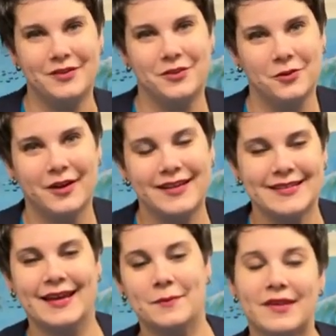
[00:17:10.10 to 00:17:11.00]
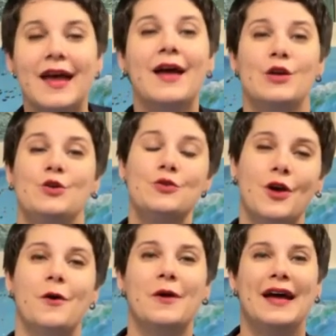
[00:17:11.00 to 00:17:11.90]
story times, you
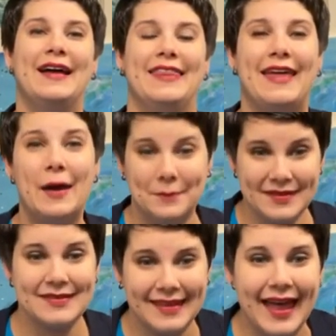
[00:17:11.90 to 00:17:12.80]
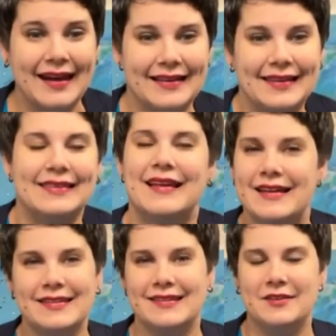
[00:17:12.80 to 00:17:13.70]
know that Miss Natalie
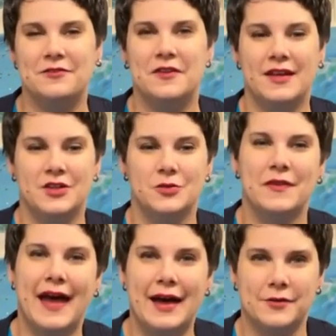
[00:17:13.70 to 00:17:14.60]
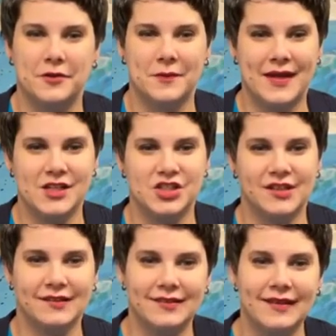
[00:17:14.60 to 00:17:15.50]
likes to finish with
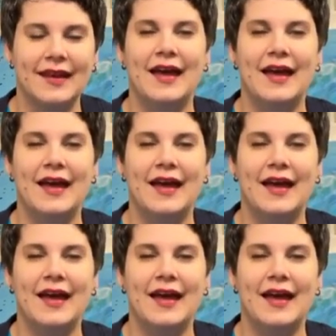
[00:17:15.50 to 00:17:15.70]
affirmations.